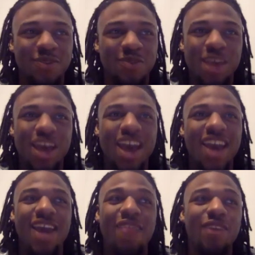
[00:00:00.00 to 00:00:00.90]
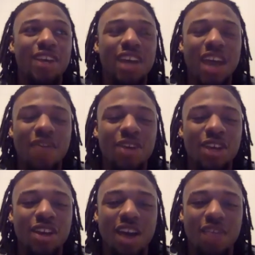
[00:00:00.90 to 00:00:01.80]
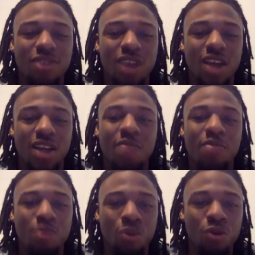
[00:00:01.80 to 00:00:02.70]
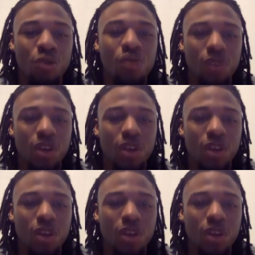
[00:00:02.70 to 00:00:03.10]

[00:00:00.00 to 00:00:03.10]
hey every every year I've tried to improve